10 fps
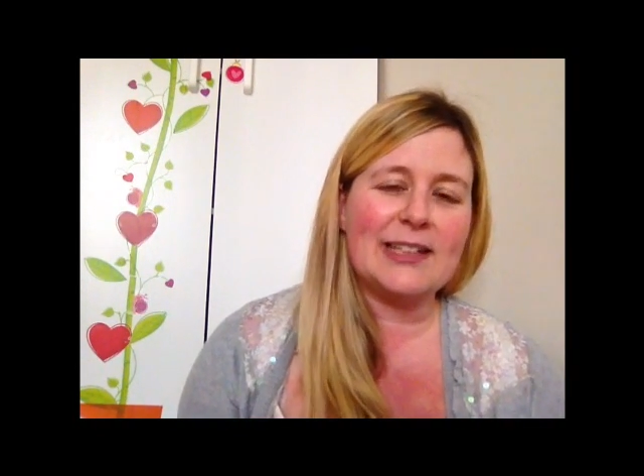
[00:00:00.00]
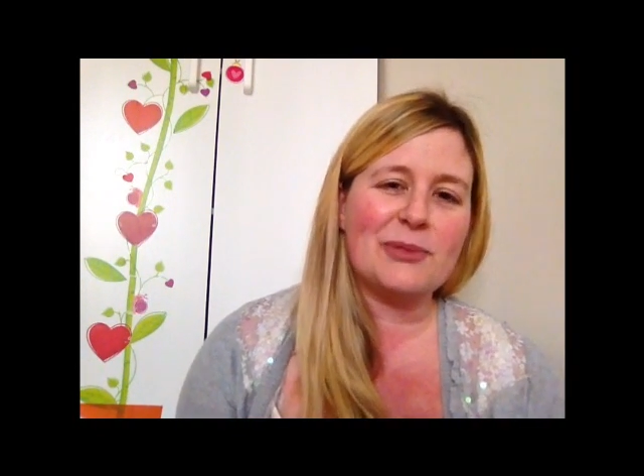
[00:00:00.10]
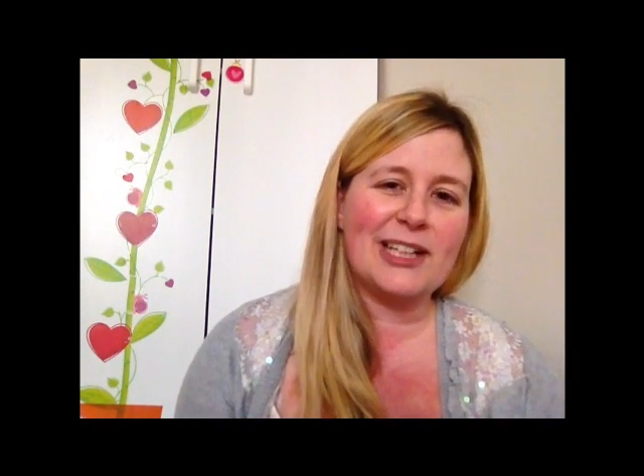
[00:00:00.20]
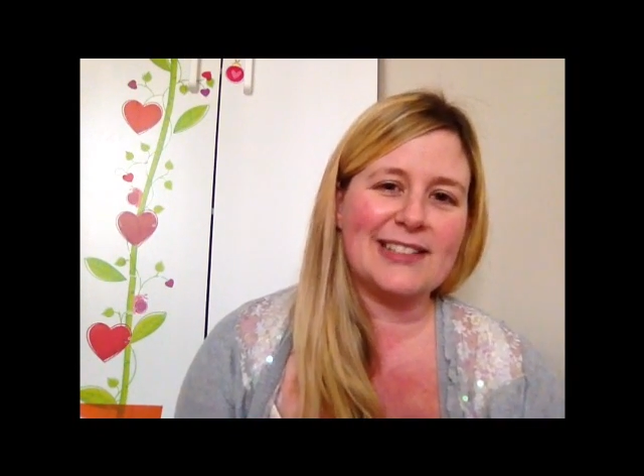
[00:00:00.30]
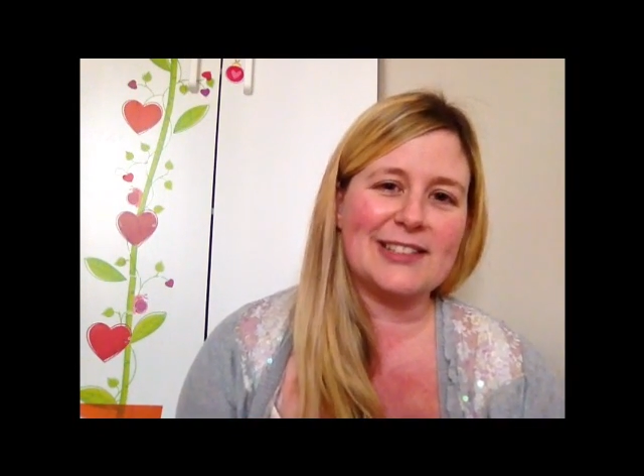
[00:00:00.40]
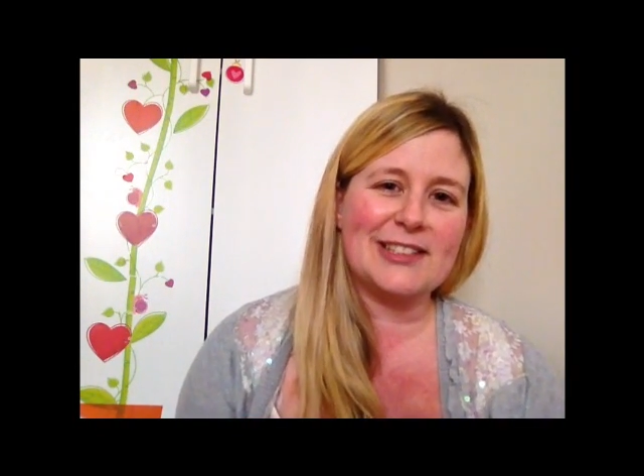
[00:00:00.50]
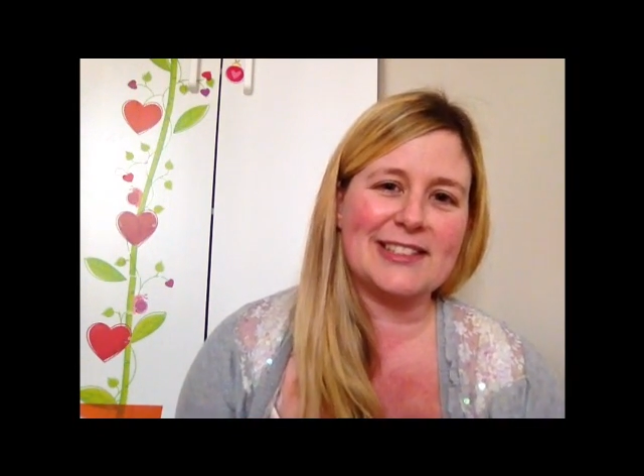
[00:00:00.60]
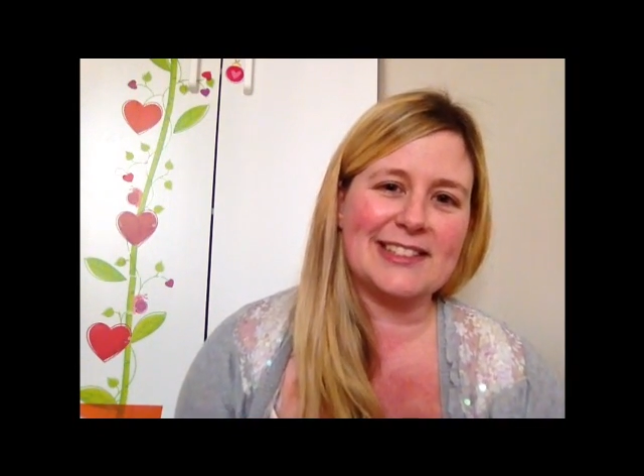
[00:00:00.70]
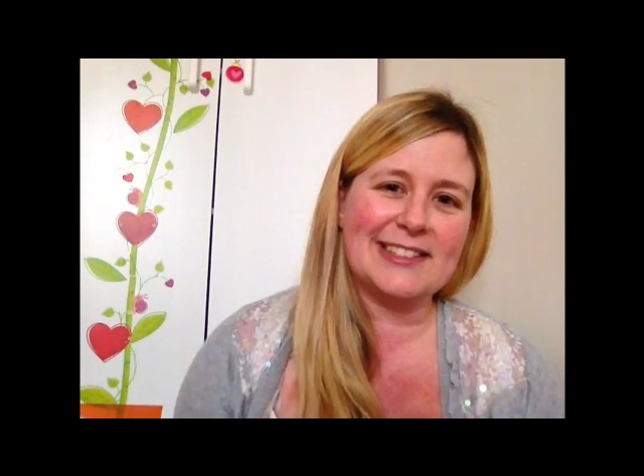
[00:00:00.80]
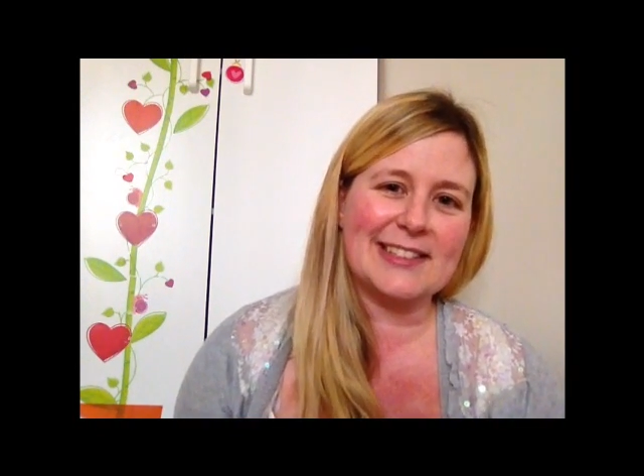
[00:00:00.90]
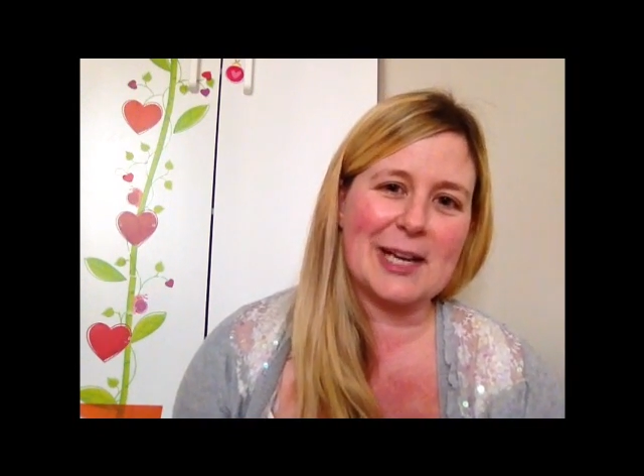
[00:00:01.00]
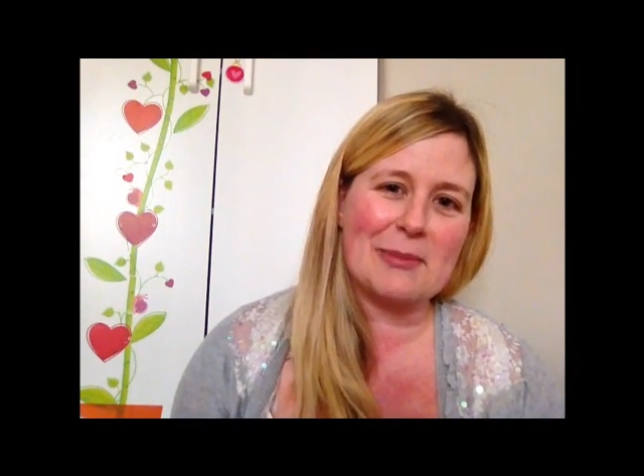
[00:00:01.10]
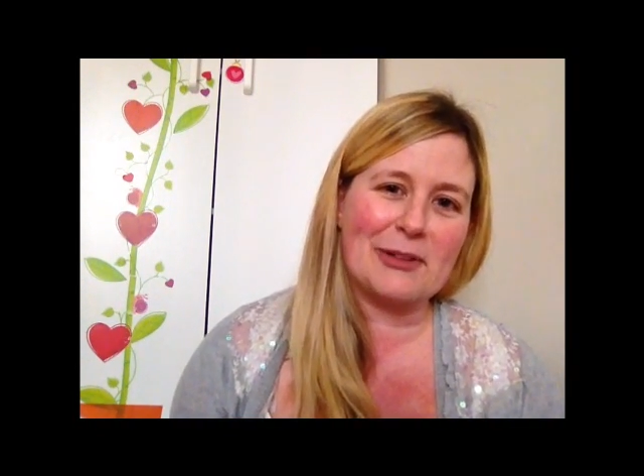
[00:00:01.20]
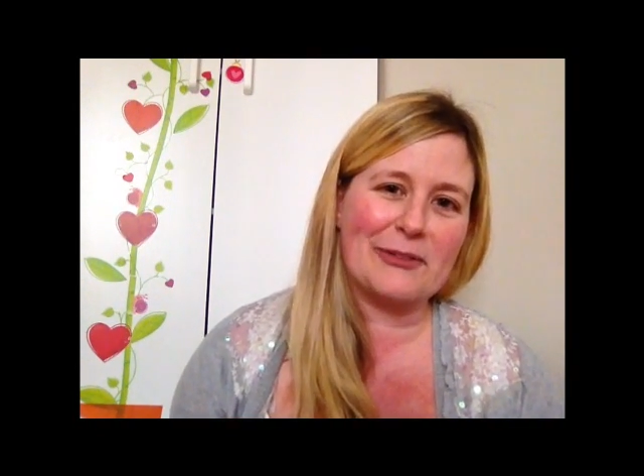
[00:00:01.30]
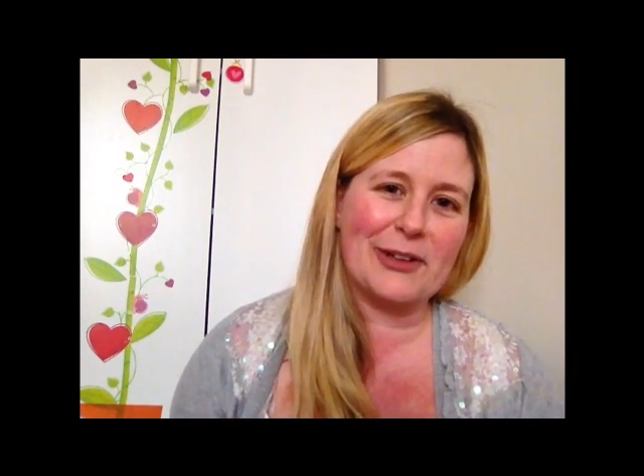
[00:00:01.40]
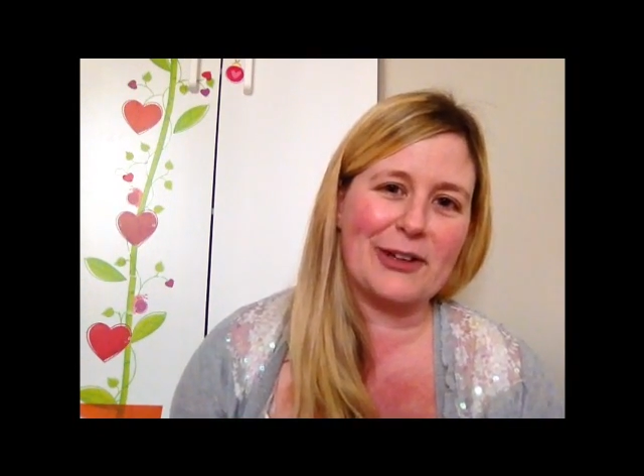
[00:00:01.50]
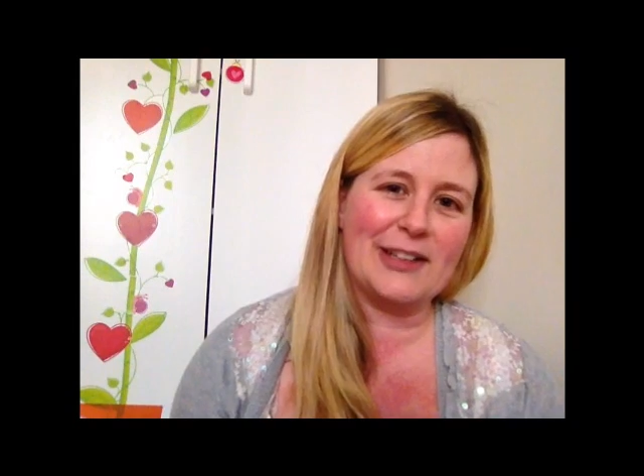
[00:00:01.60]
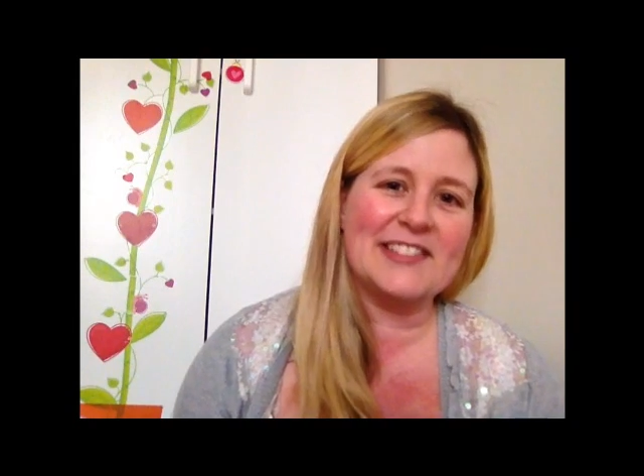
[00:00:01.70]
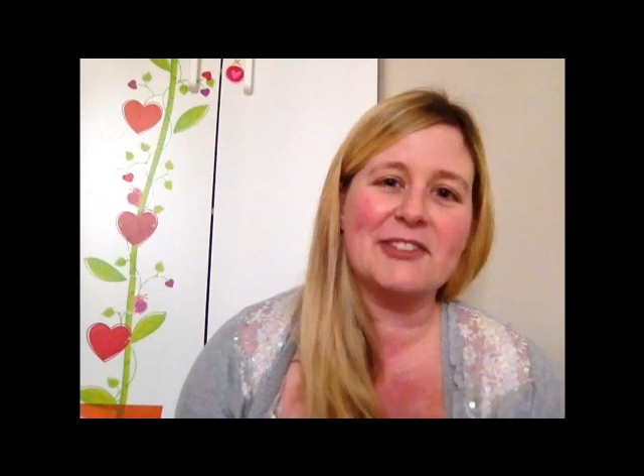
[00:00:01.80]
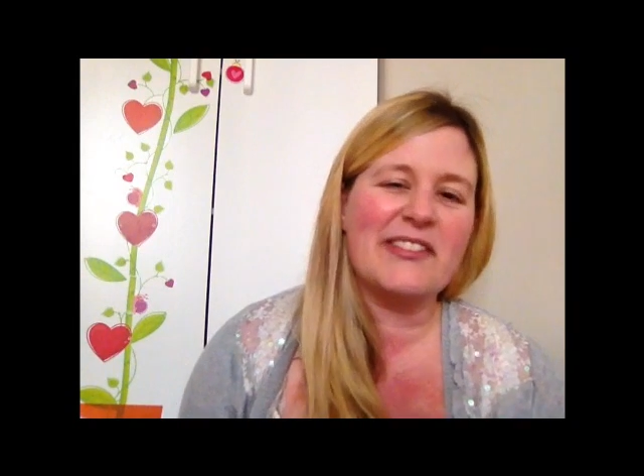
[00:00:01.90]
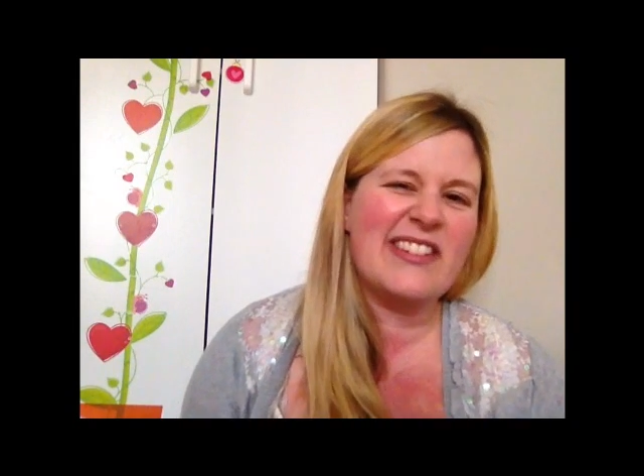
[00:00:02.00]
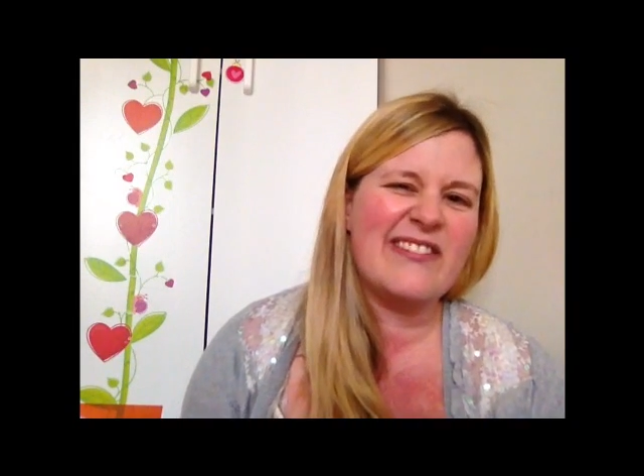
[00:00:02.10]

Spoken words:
and we ask you to send us a couple of photos or even